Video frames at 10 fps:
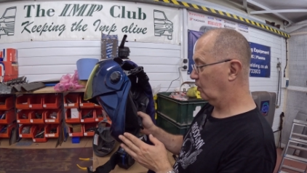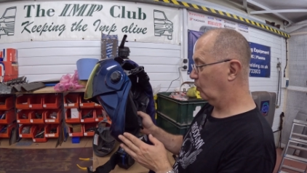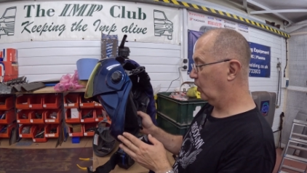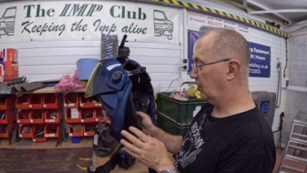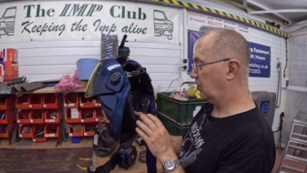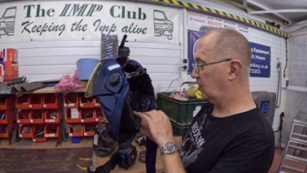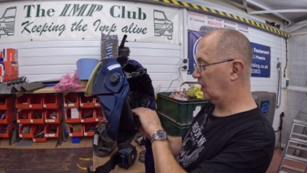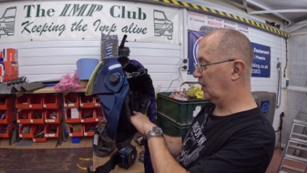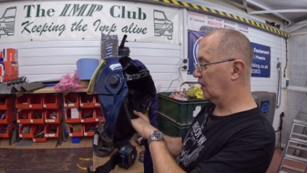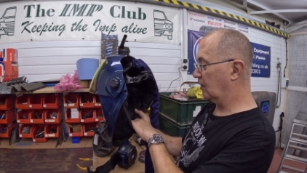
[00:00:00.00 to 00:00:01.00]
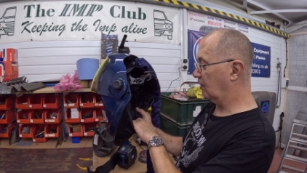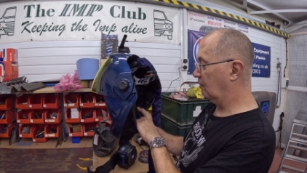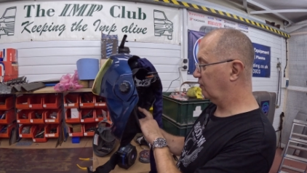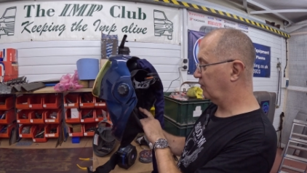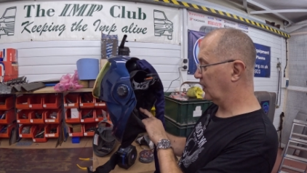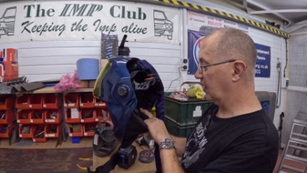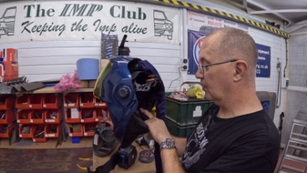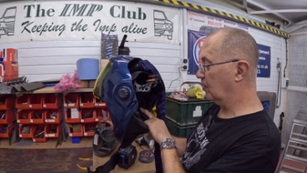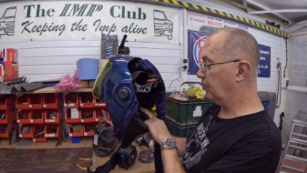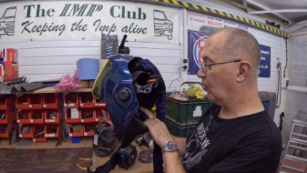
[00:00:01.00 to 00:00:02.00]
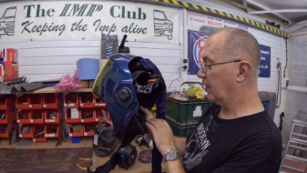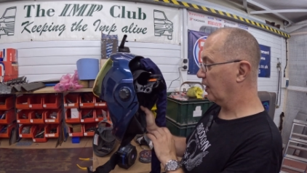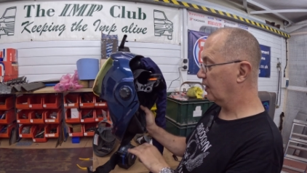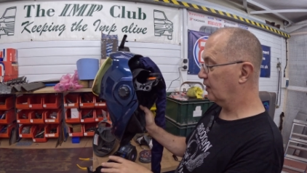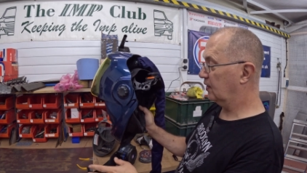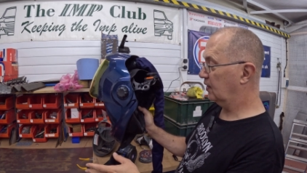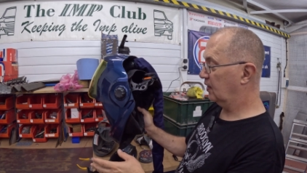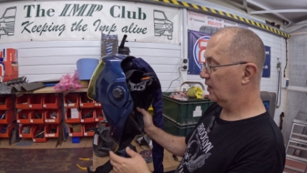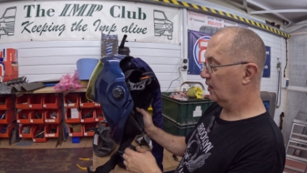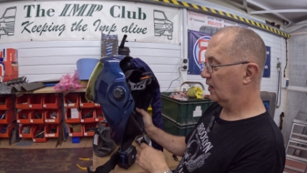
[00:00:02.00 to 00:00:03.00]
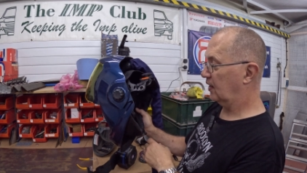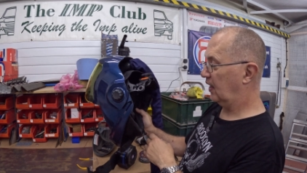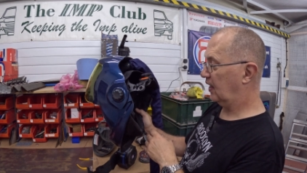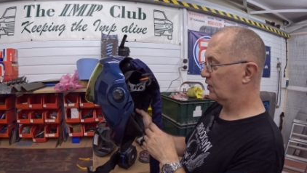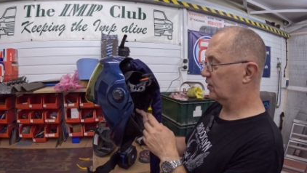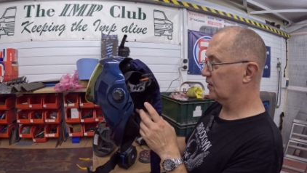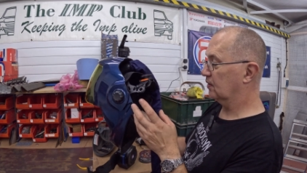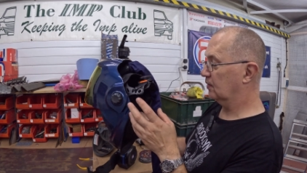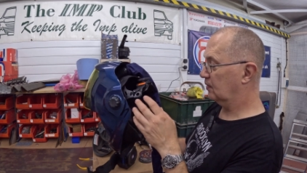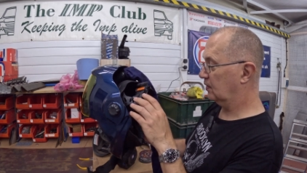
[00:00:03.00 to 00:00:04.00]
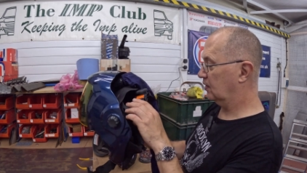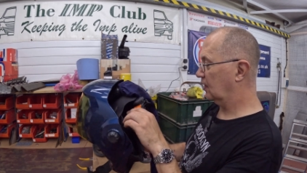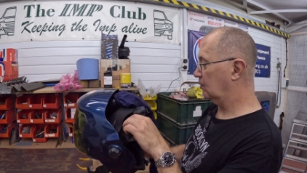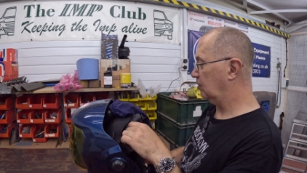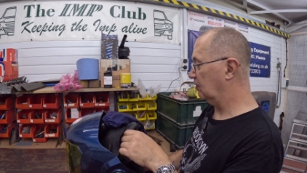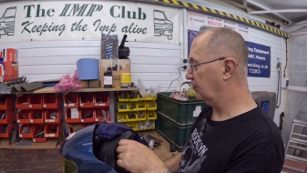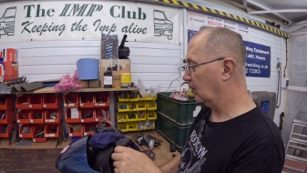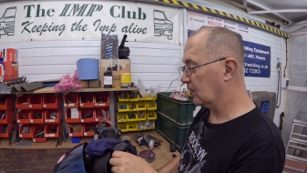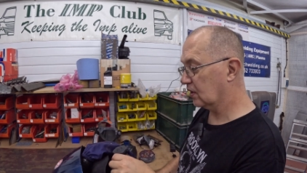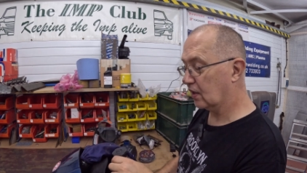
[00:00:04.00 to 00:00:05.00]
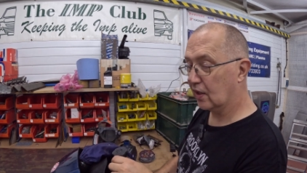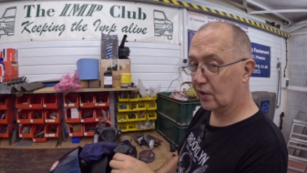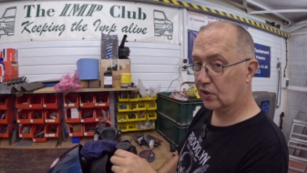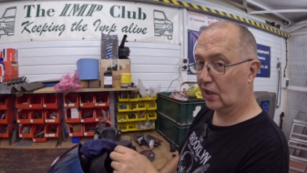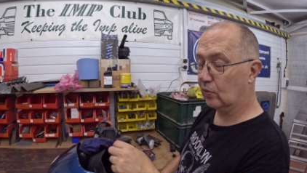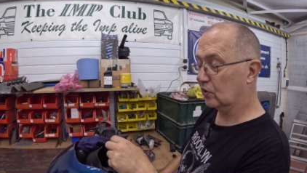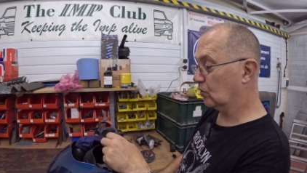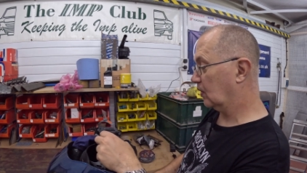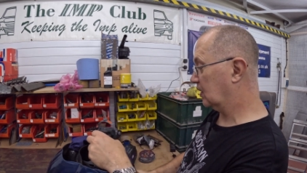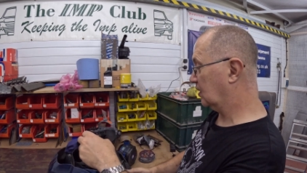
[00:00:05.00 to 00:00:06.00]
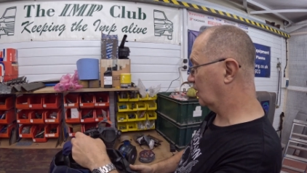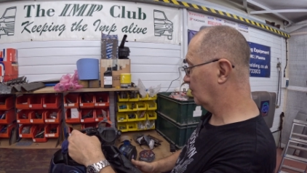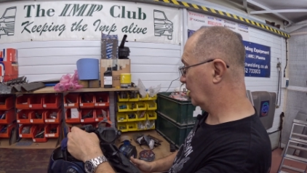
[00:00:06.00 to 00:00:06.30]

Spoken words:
with the air filling up the pocket and exiting and being filtered at the other side, which we'll get to in a